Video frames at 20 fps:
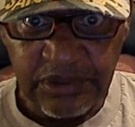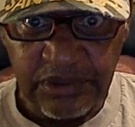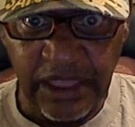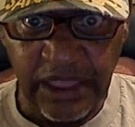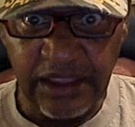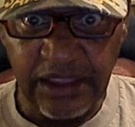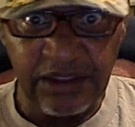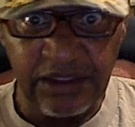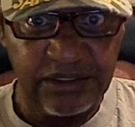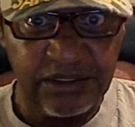
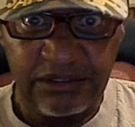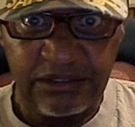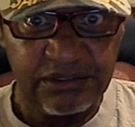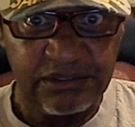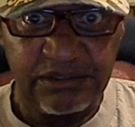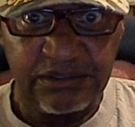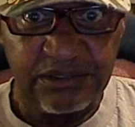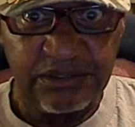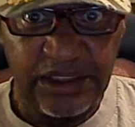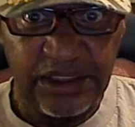They
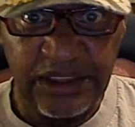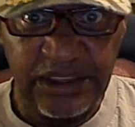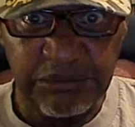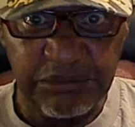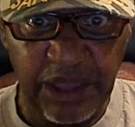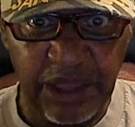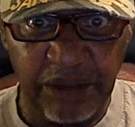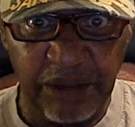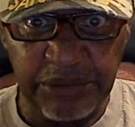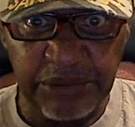
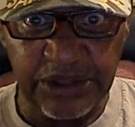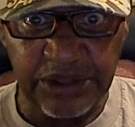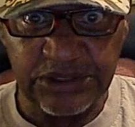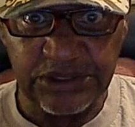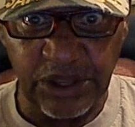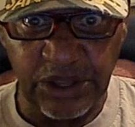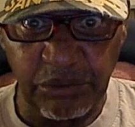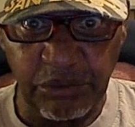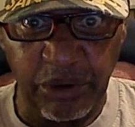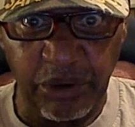emailed me
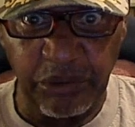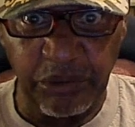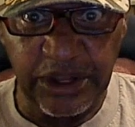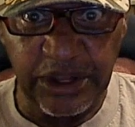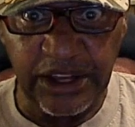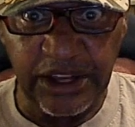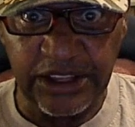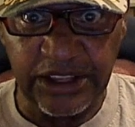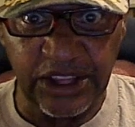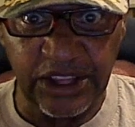and said, well,
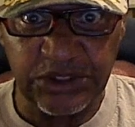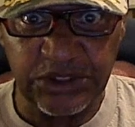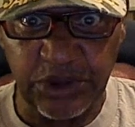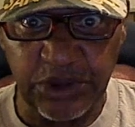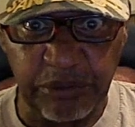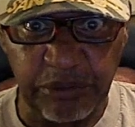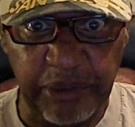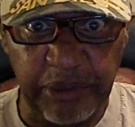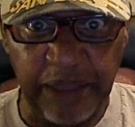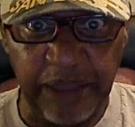we didn't get
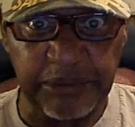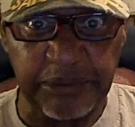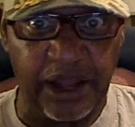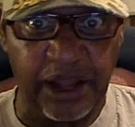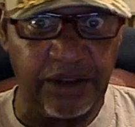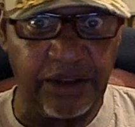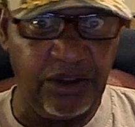your payment.